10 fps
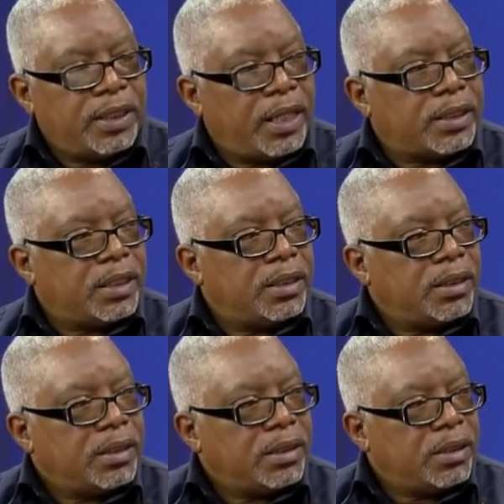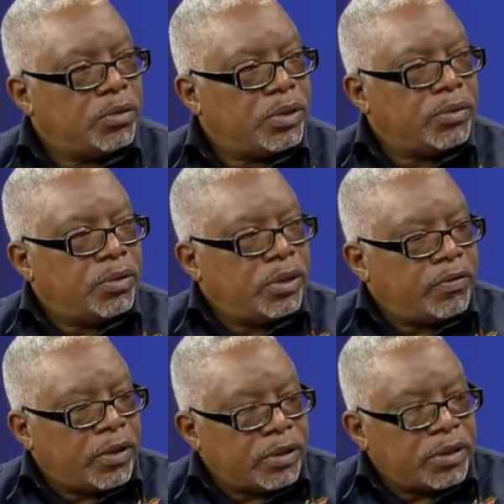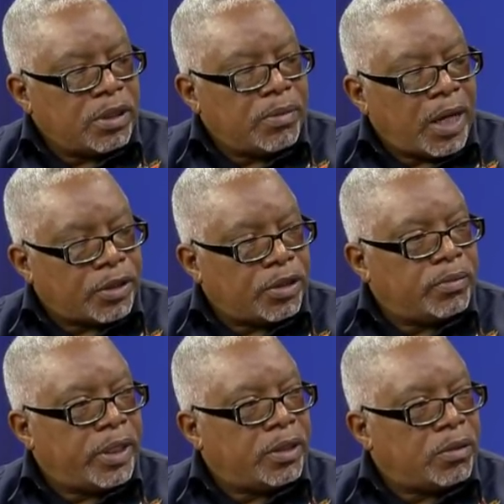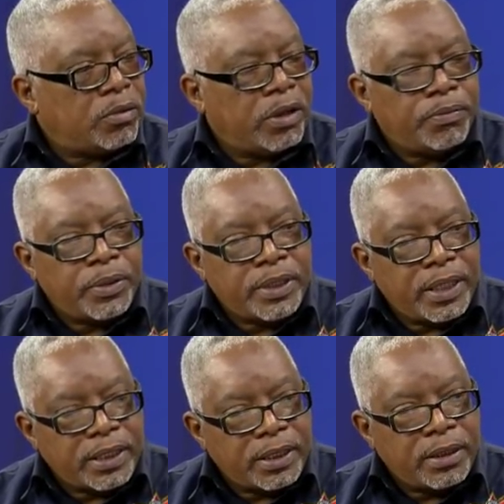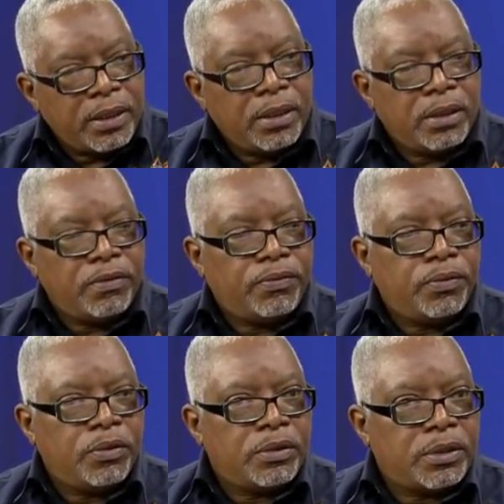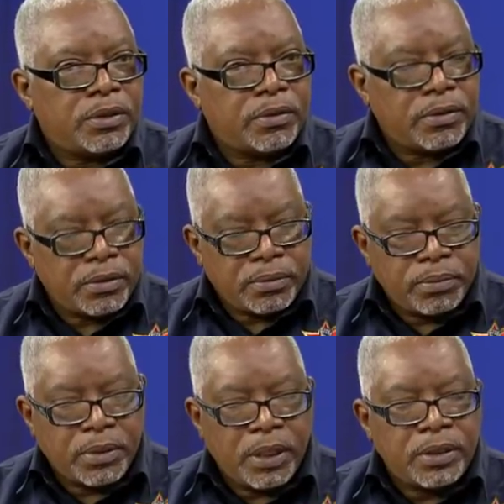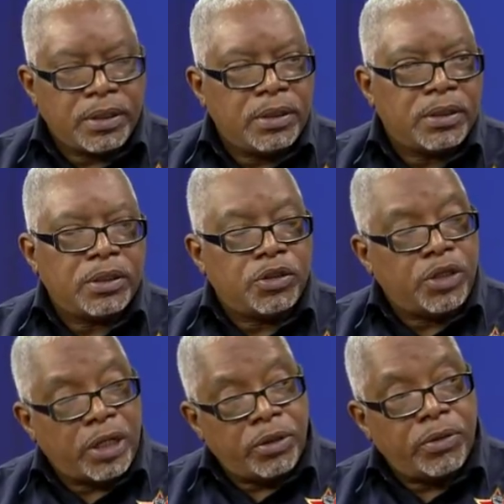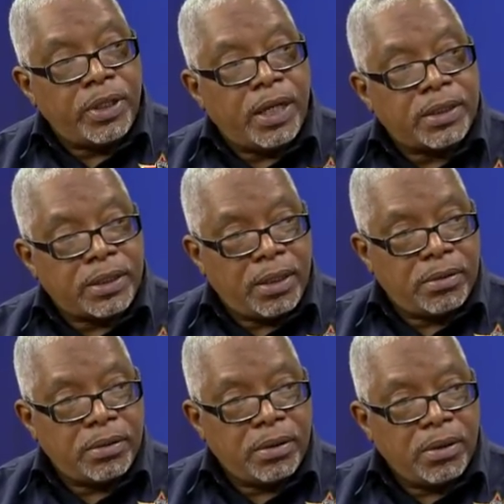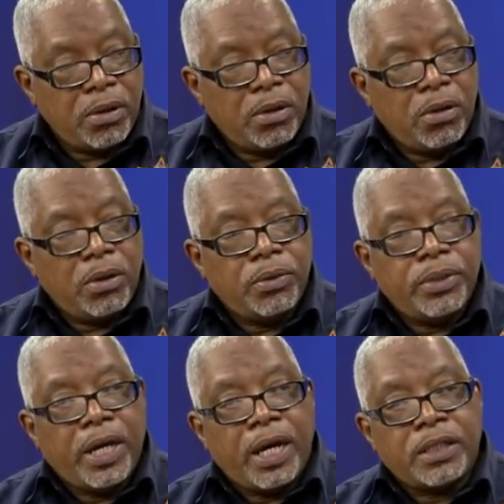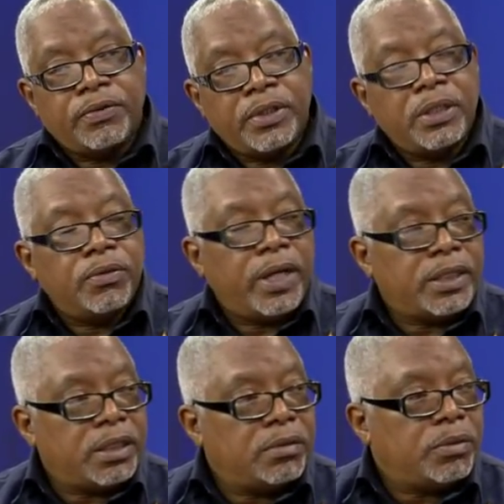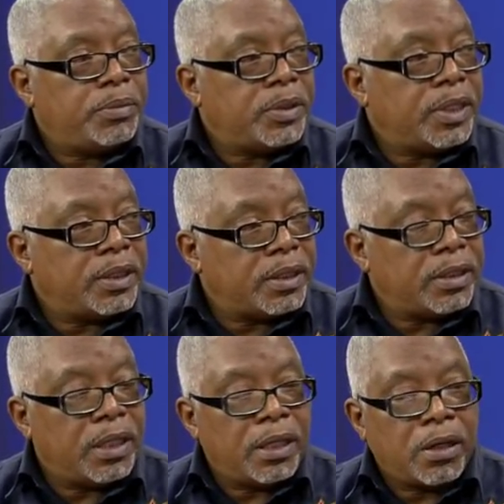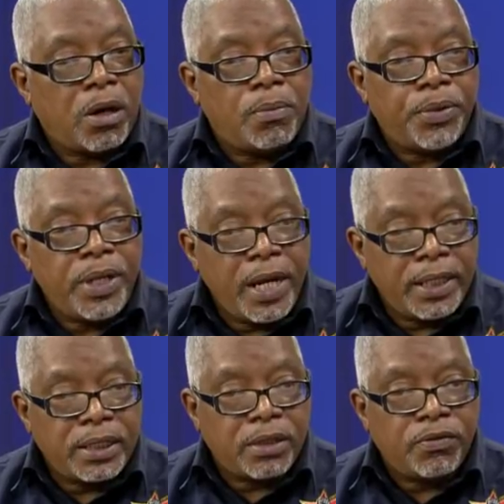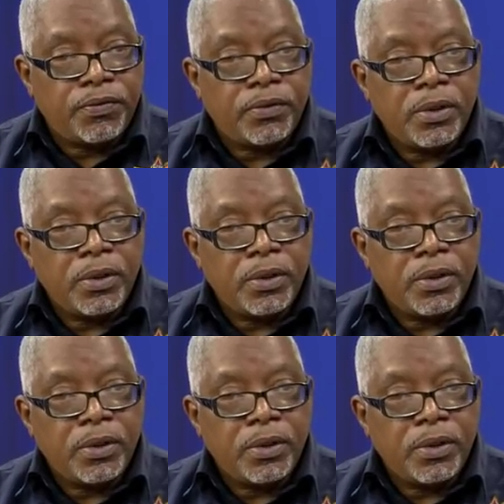that we'd have gotten some action by now. We have presented those concerns since January last year. They asked for it in writing. We presented a comprehensive